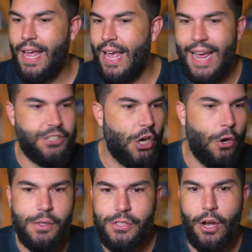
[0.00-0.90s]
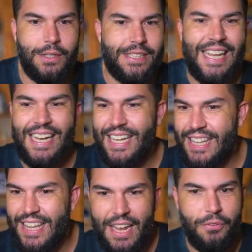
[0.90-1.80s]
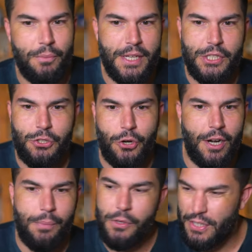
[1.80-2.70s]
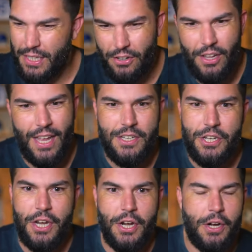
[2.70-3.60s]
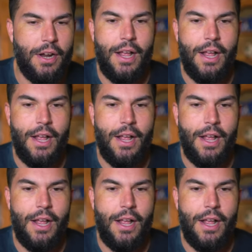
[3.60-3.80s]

hey, so and so is getting in late from this trip. There's a little edge here.